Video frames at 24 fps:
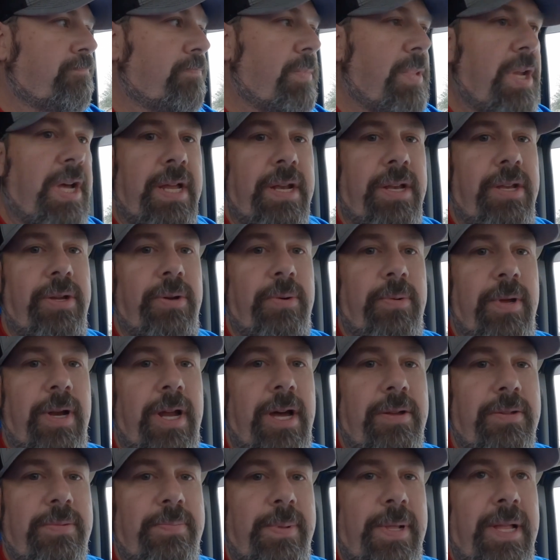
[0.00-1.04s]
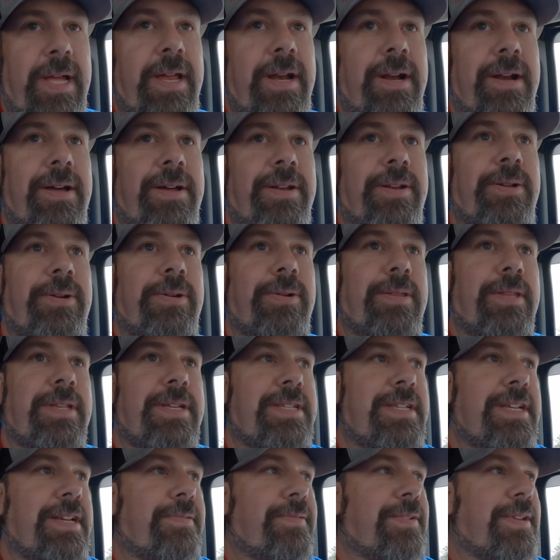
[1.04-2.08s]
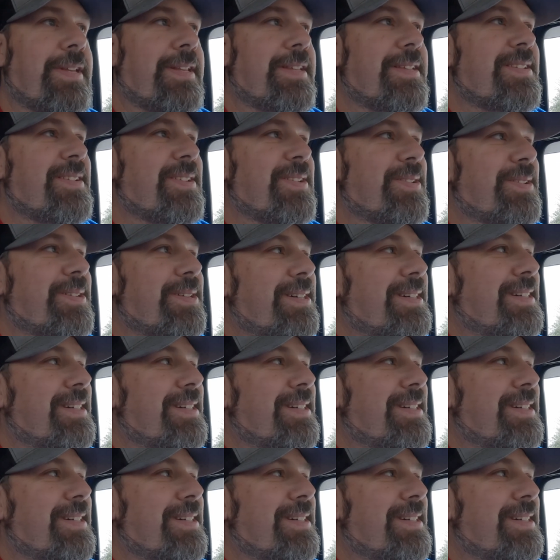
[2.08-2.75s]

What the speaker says: not do what I was planning on doing this evening. So